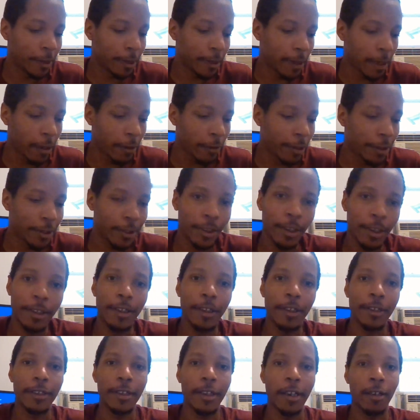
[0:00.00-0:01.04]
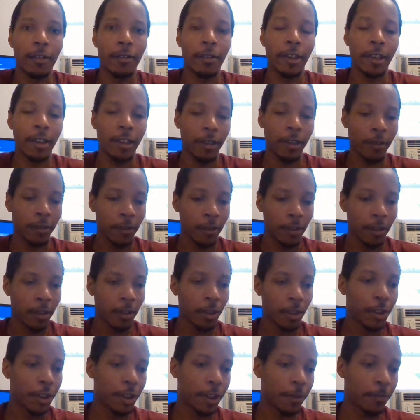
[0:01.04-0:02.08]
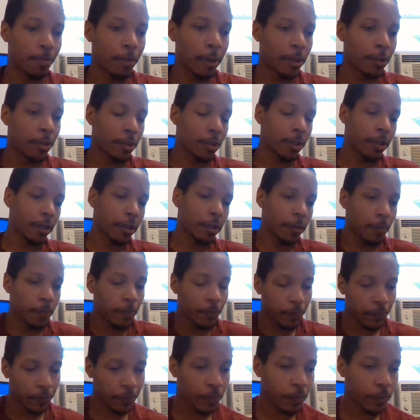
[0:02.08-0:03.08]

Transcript: Cyrus and they're telling Spencer